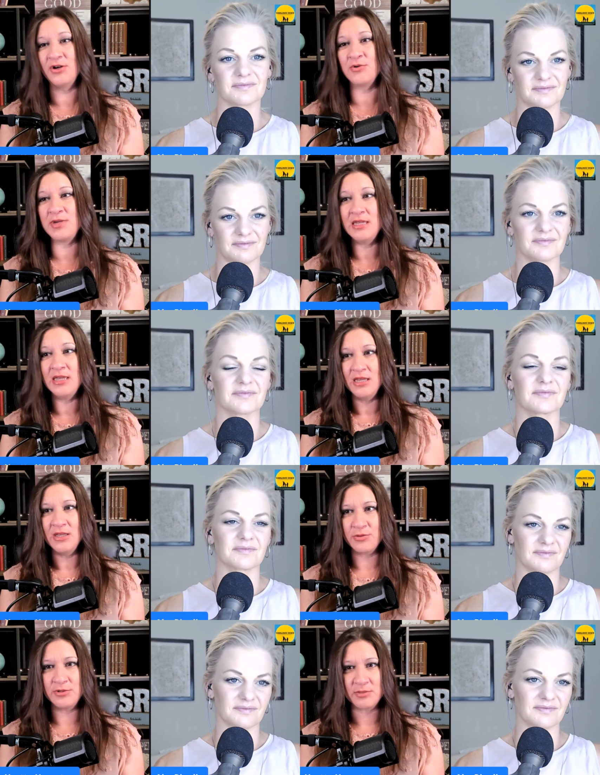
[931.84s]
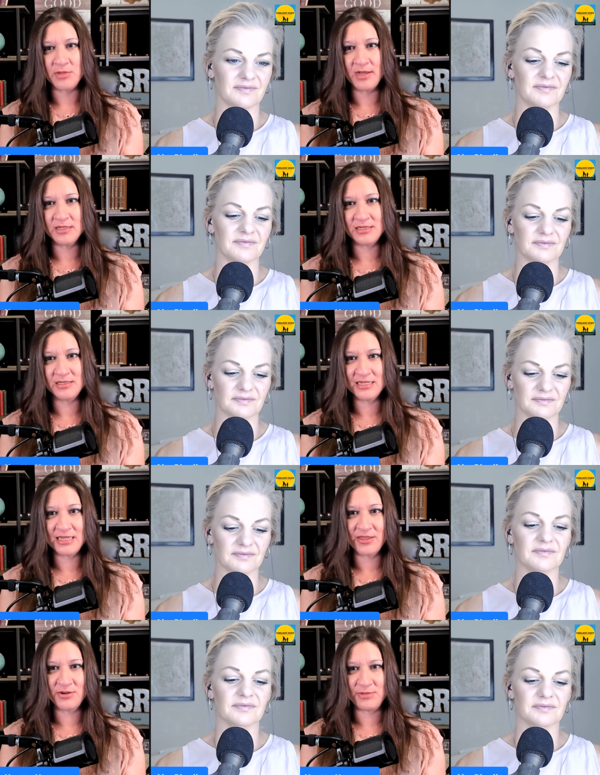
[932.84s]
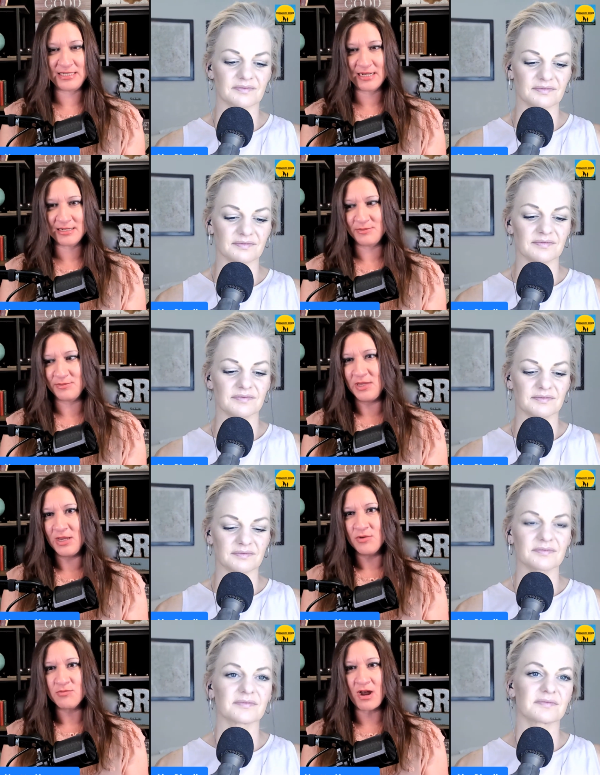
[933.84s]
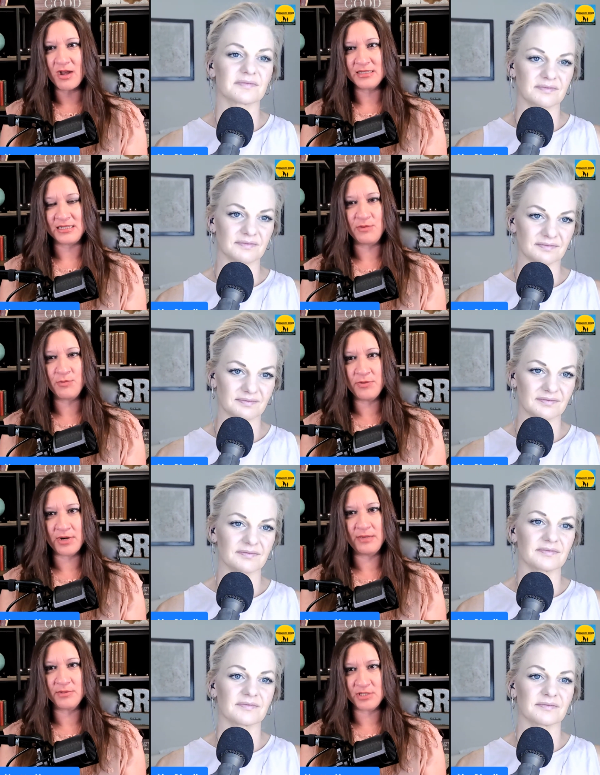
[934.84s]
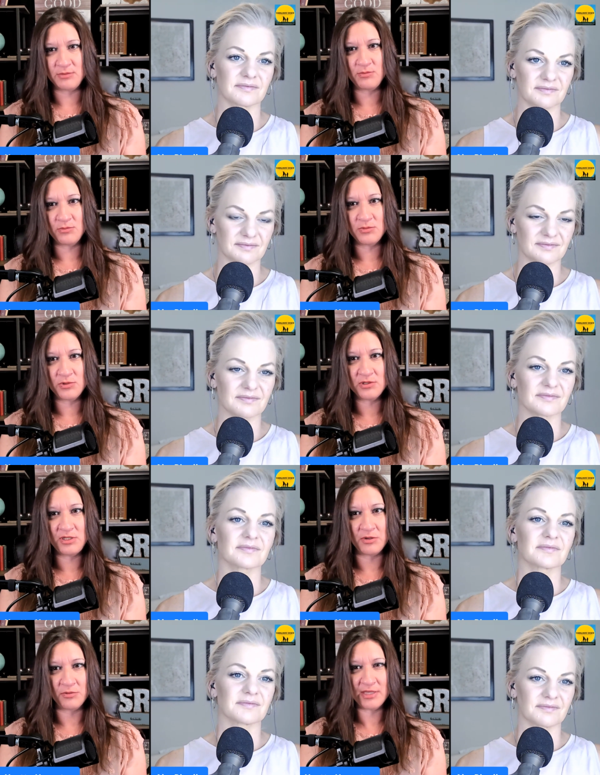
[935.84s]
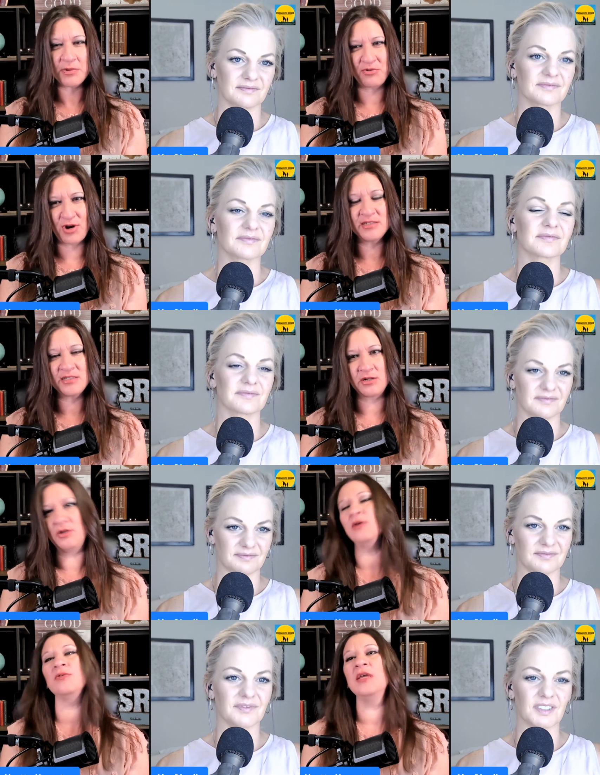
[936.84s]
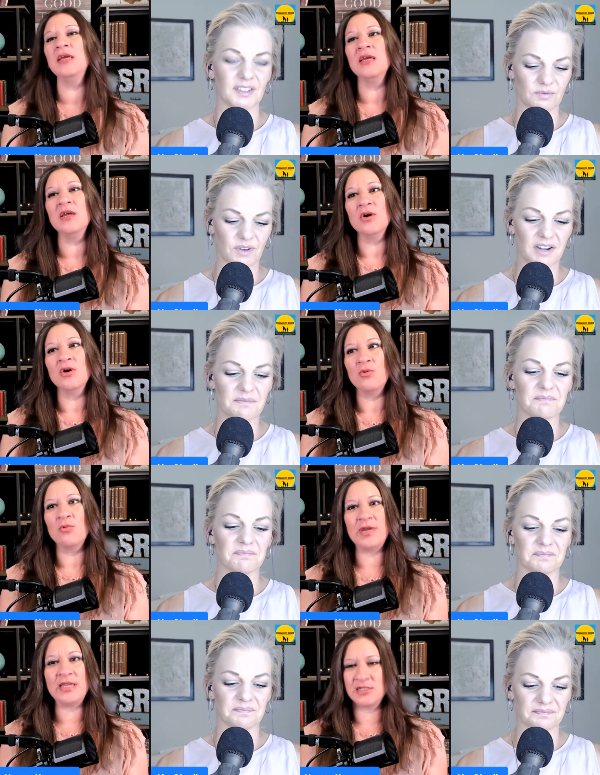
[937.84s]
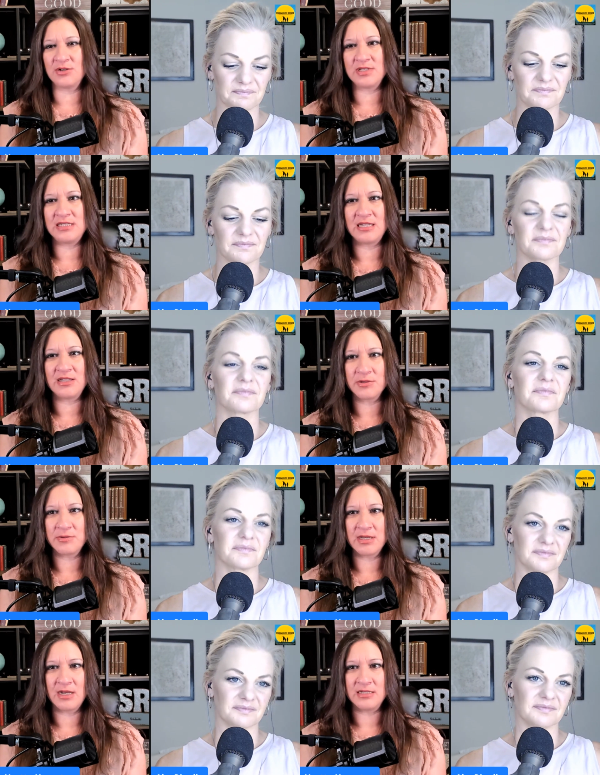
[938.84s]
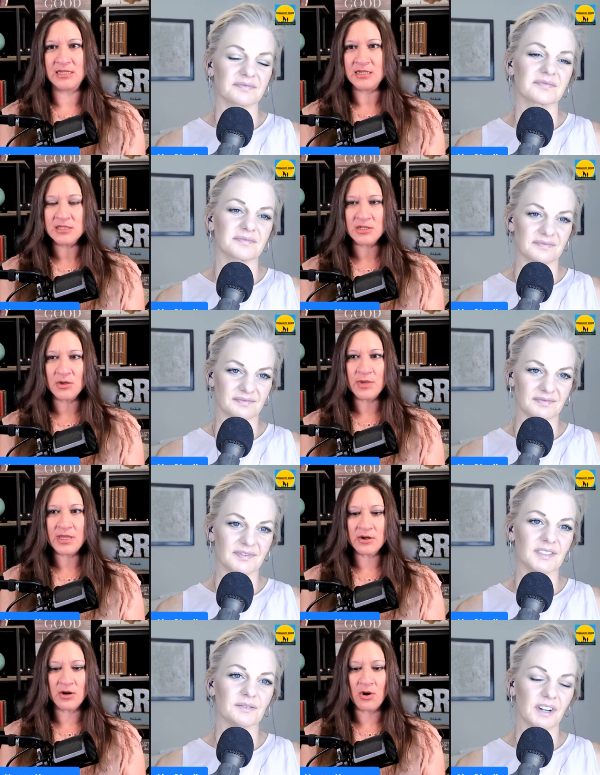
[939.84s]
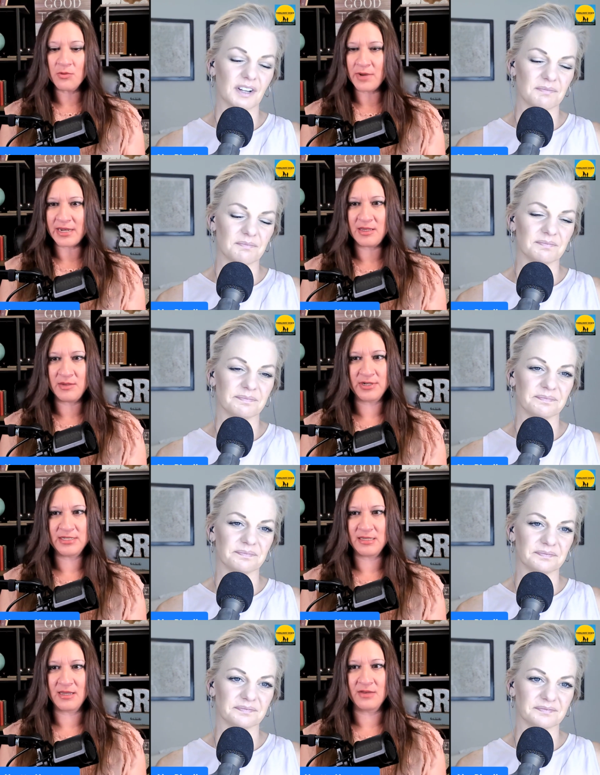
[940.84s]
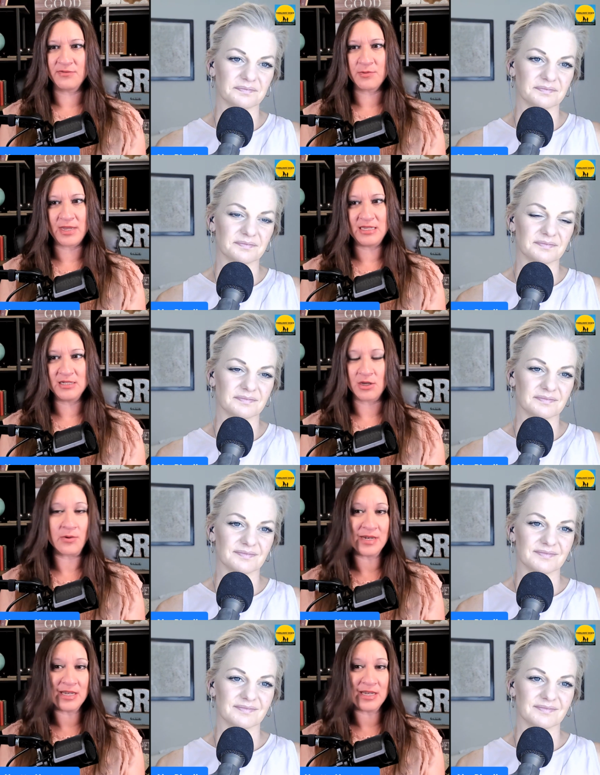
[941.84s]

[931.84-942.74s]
Speaker 1: own. We threw some logs together, we stacked some rocks, and we were able to, you know, limp across on our own. Right. We get to only say, look what God did. And so we are already praising God for what he has already